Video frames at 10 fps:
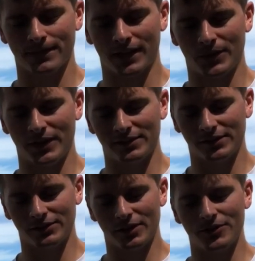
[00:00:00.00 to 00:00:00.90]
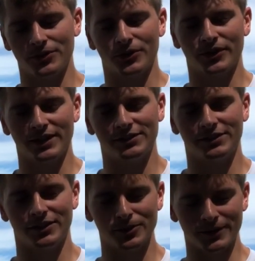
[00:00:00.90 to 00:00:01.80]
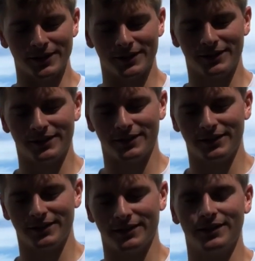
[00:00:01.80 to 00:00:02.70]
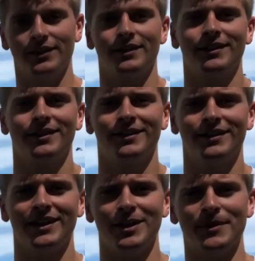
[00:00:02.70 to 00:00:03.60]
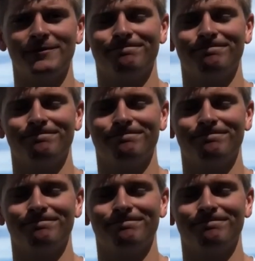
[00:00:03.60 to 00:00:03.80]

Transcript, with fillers: And we ask this all through Christ our Lord. Amen.